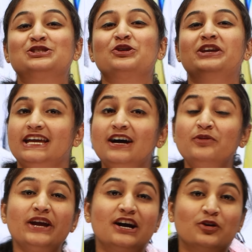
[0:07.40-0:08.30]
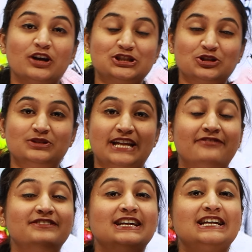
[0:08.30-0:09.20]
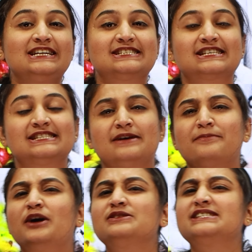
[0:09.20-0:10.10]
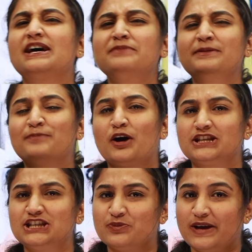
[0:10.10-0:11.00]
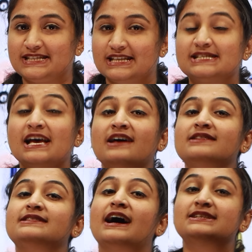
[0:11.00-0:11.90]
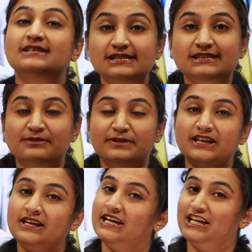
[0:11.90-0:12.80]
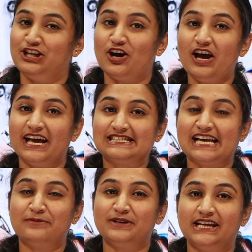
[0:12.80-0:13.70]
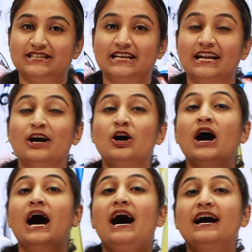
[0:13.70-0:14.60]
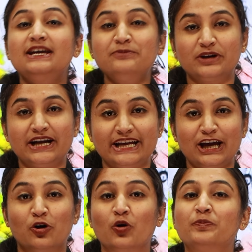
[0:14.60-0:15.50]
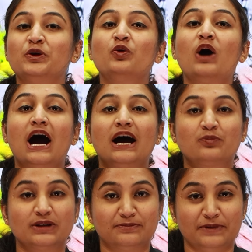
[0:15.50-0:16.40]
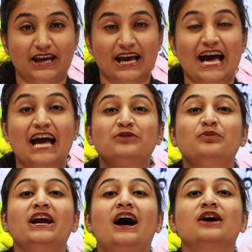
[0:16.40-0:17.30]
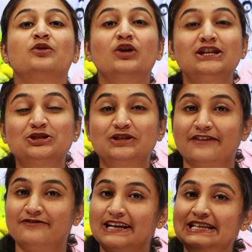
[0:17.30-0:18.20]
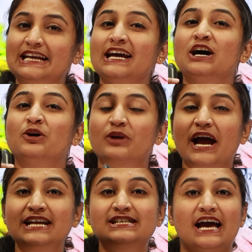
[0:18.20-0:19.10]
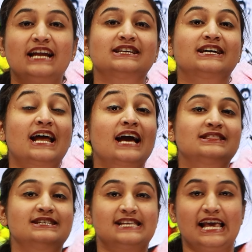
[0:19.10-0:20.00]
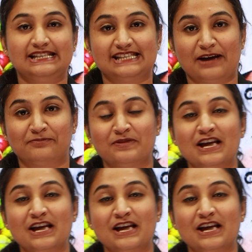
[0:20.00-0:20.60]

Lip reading: So here we are going to definitely discuss about some important questions that is coming in your examination. I am ready, hope you are with me, and we are going to definitely write and crack this exam.